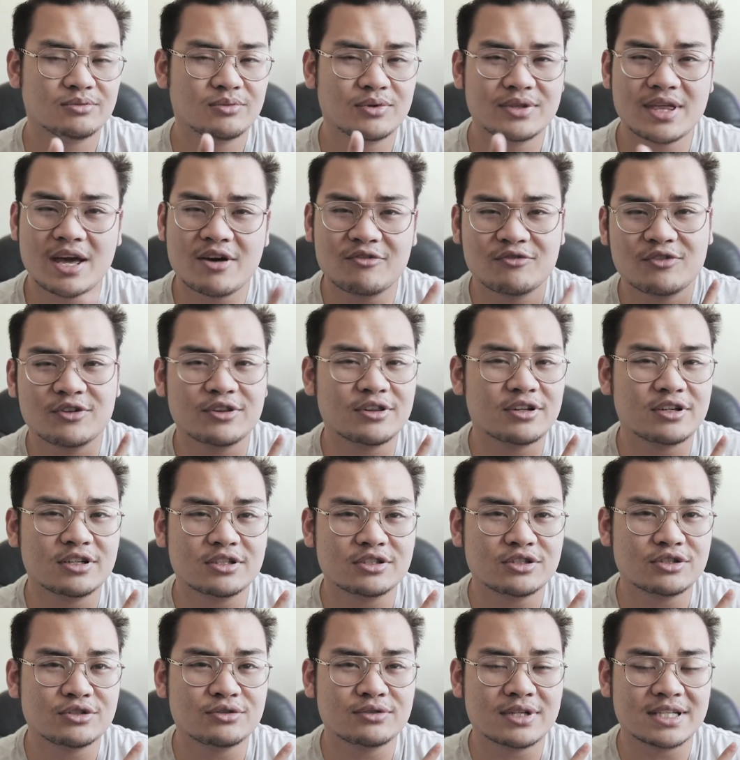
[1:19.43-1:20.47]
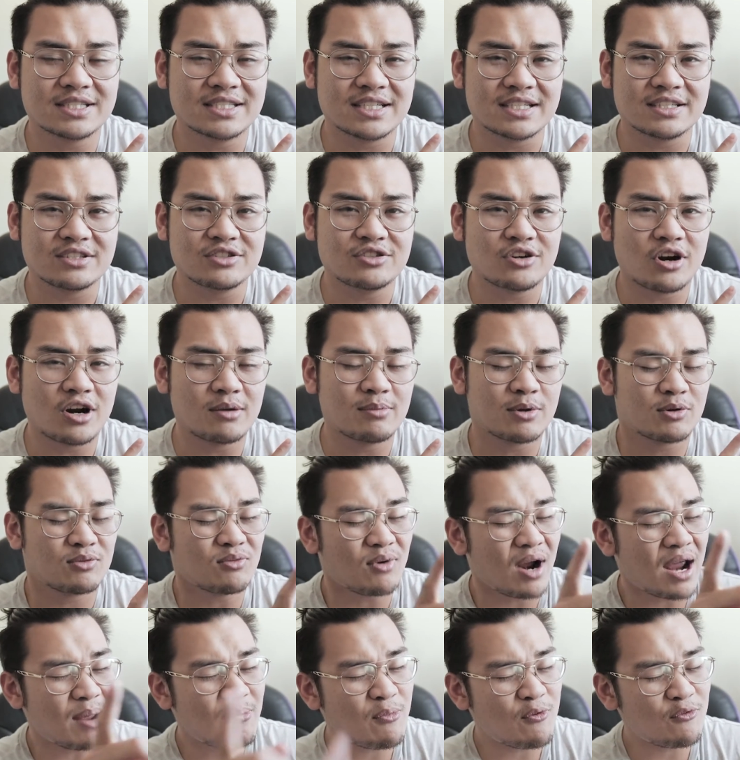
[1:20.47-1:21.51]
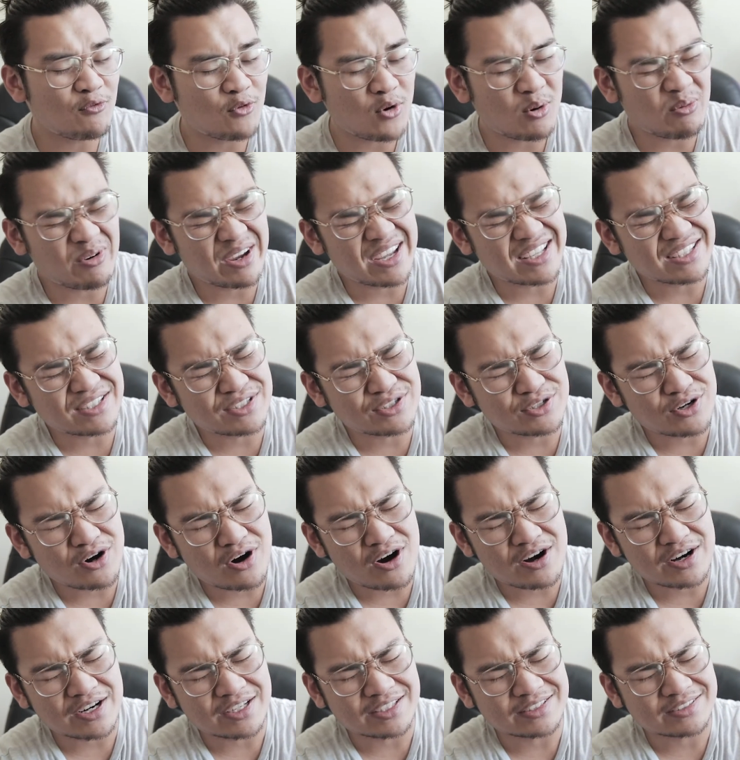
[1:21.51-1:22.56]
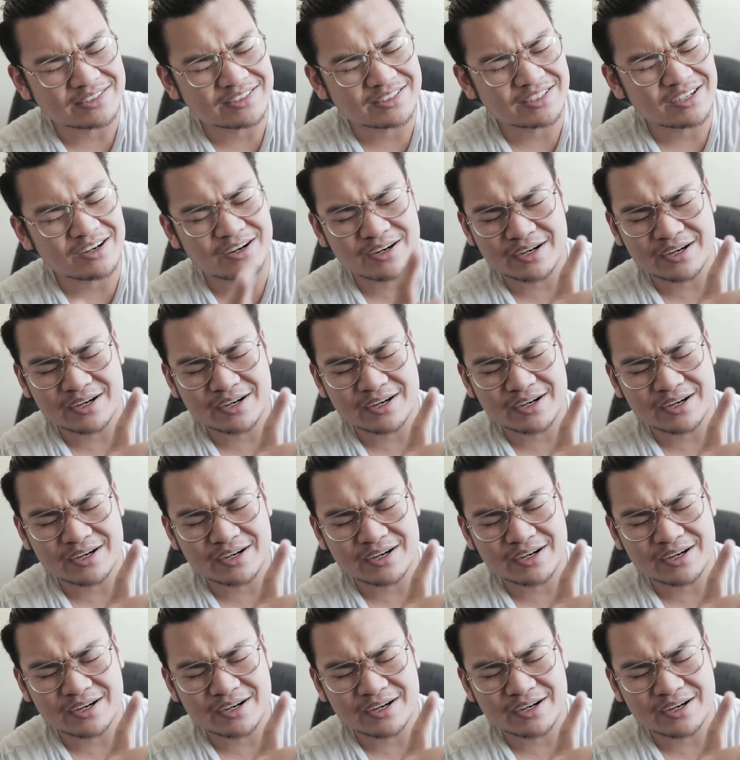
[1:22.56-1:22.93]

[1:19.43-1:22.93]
Without further ado, let's get started. But right before we get started,